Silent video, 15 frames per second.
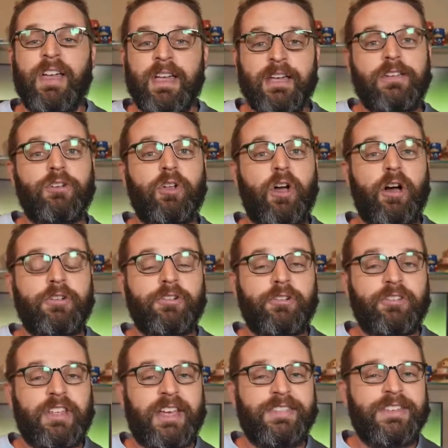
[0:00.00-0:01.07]
You'll
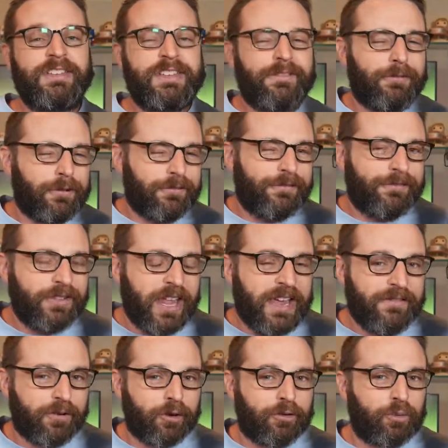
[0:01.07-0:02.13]
understand the different
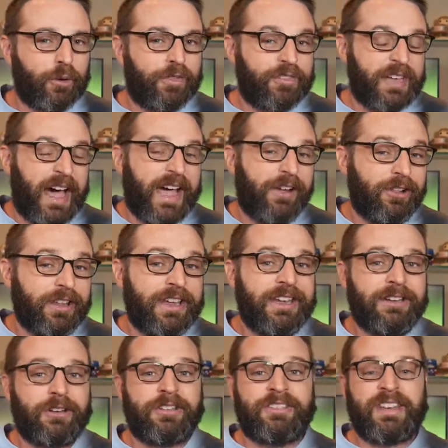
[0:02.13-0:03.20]
flavors with dial-in
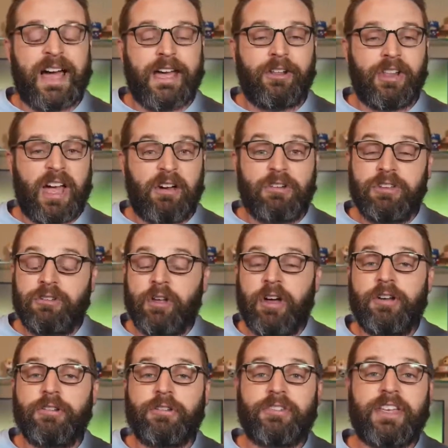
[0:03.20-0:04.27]
and dial-out, and you'll
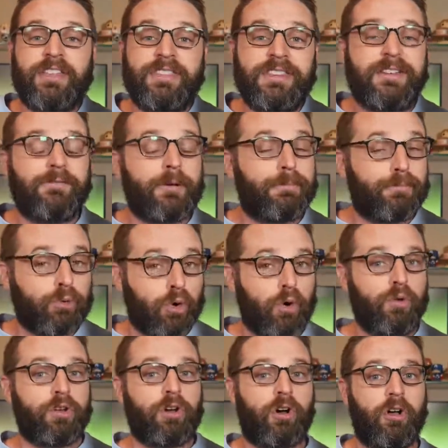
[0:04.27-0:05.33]
understand the different
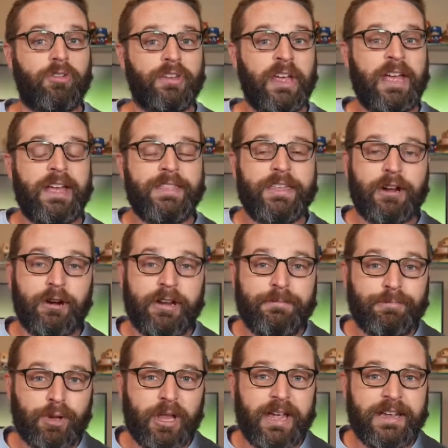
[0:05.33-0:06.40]
protocols that are in
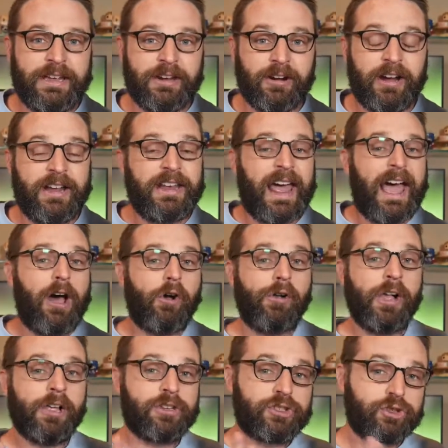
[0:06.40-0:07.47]
play here and how
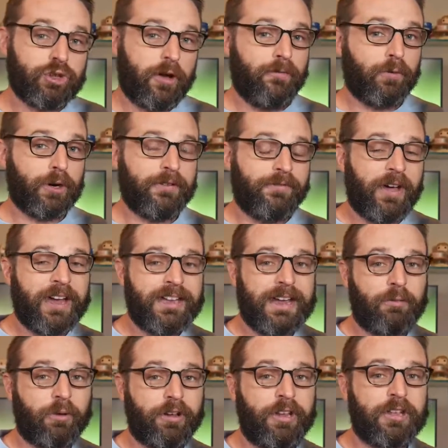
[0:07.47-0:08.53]
software-defined
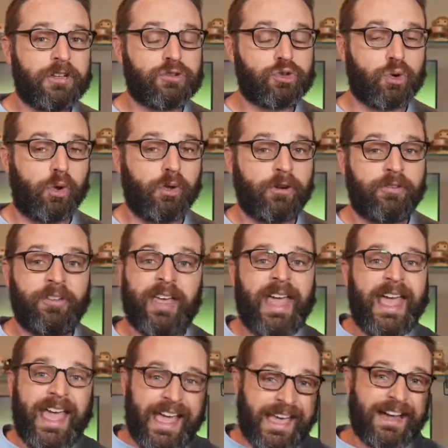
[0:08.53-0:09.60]
networking controllers
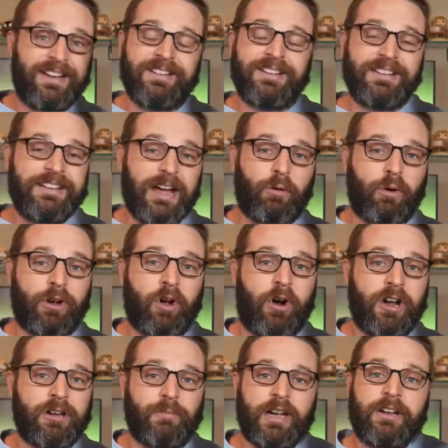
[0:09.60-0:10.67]
and network
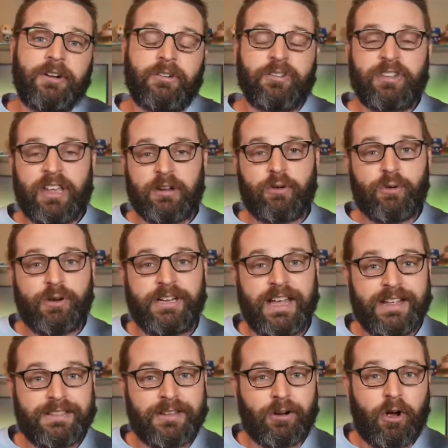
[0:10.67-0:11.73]
automators can create
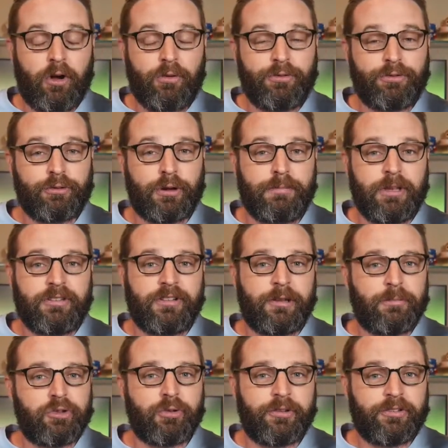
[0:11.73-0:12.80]
their own streaming
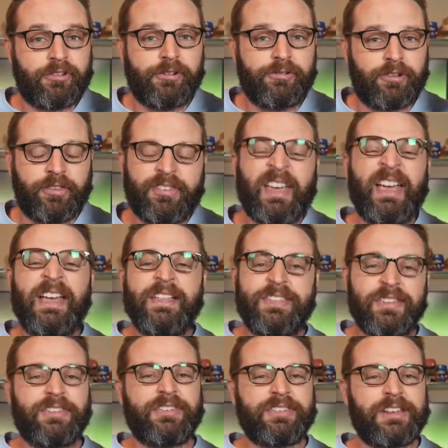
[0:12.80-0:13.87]
telemetry solutions. This
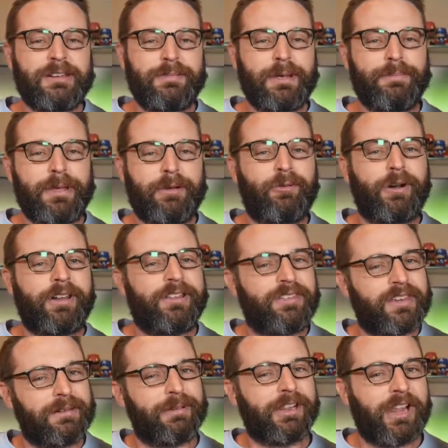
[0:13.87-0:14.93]
is going to be a big one, and it's going to
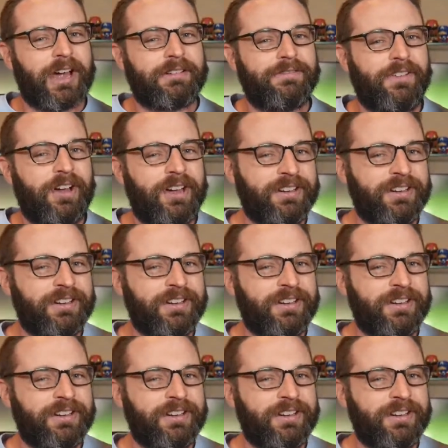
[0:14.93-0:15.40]
be a lot of fun.